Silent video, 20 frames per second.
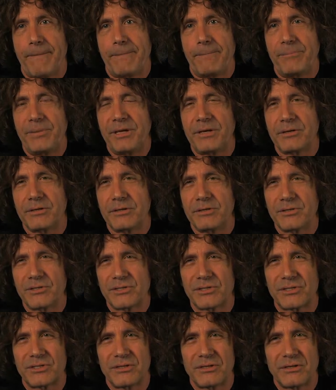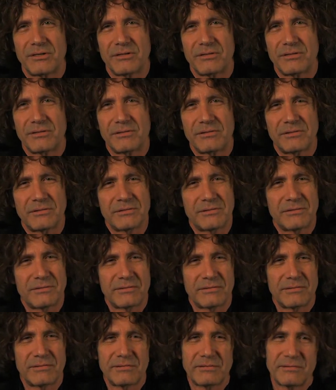Because
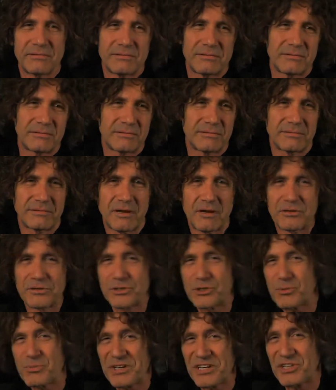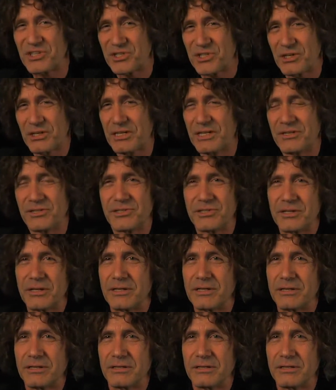there aren't too many studies that